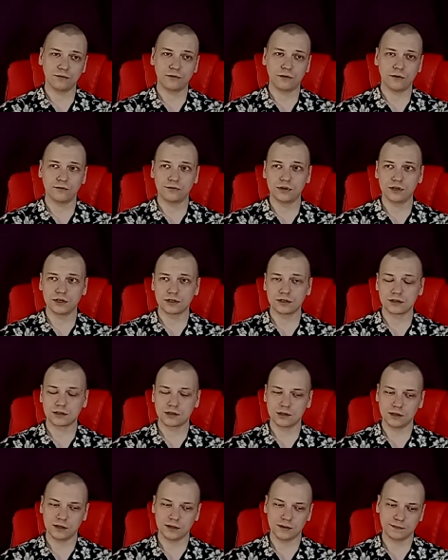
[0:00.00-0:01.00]
of, of
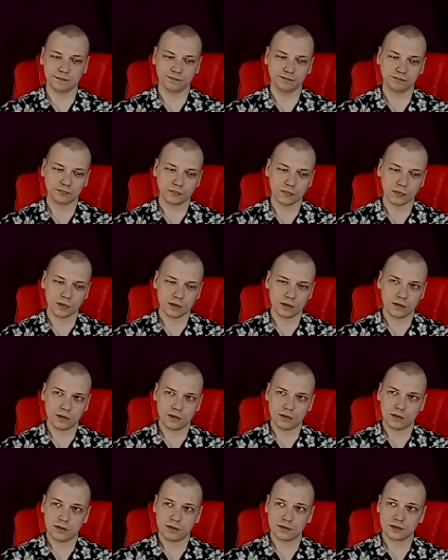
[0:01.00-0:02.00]
this um,
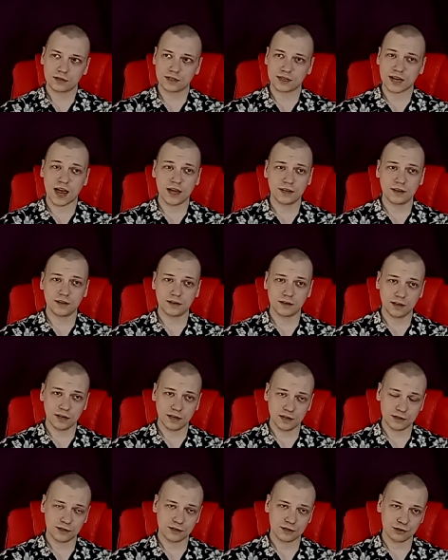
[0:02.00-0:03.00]

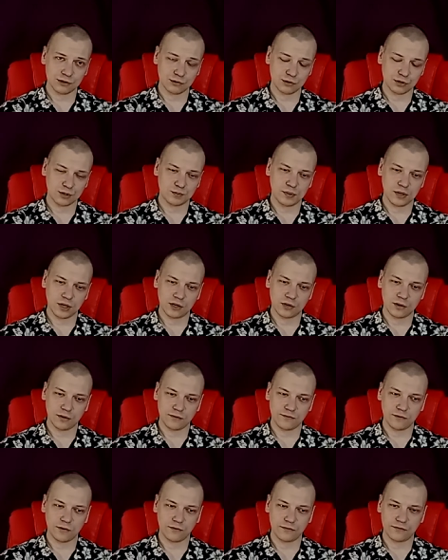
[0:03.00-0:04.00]
sidedness, so to speak,
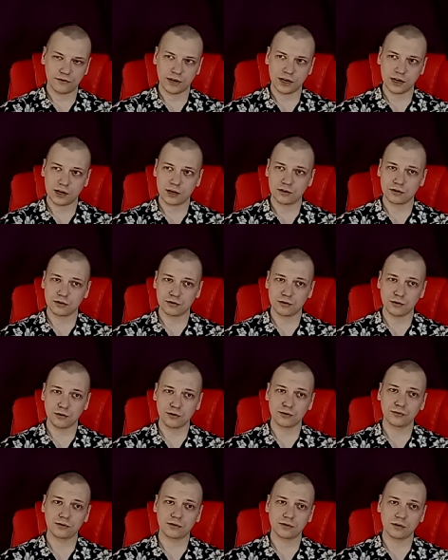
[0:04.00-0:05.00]
of, of hair
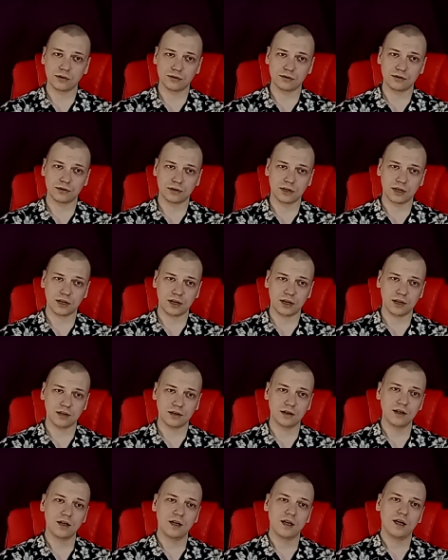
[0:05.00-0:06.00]
growth on your
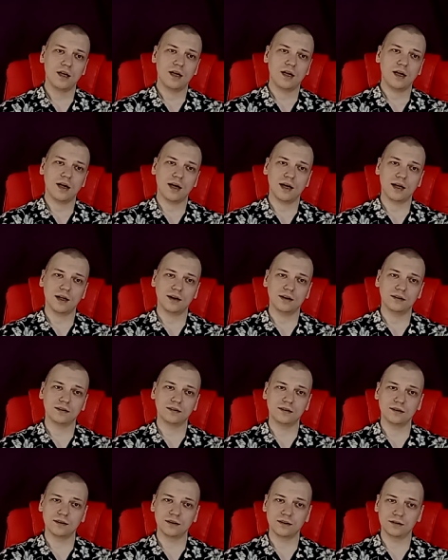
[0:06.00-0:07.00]
head
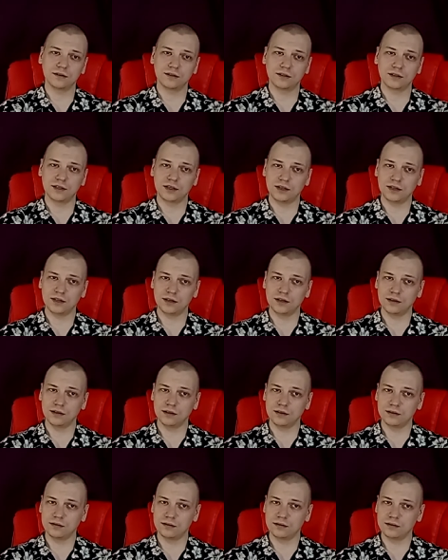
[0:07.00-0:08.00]
and uh,
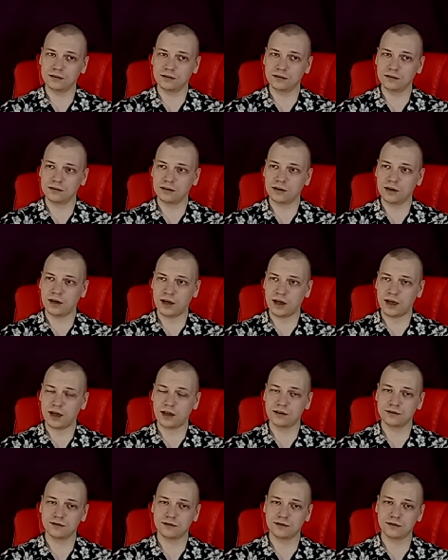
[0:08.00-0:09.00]
the
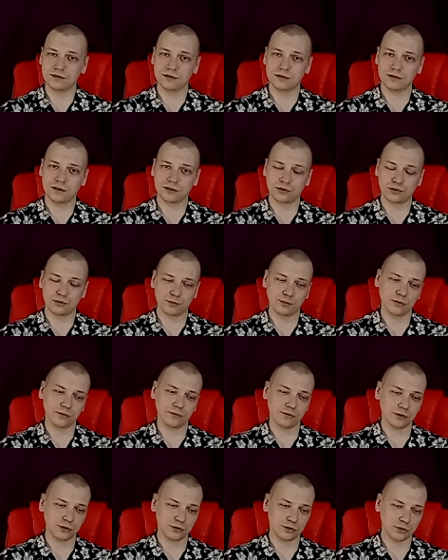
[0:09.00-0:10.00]
hand that you
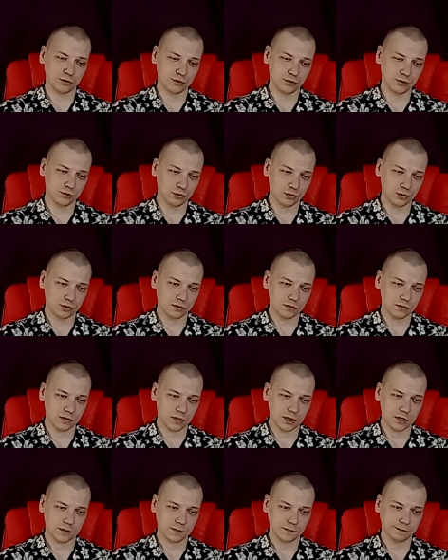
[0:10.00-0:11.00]
prefer to use,
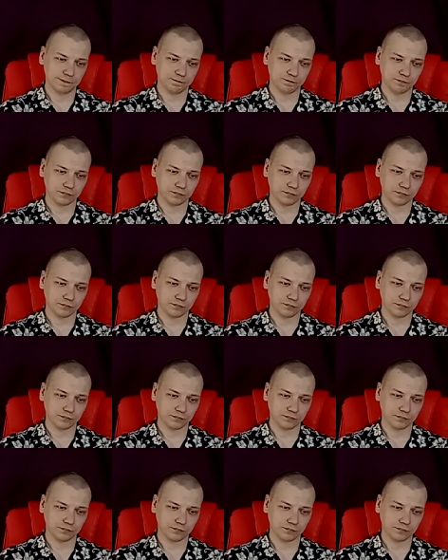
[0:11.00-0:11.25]
right?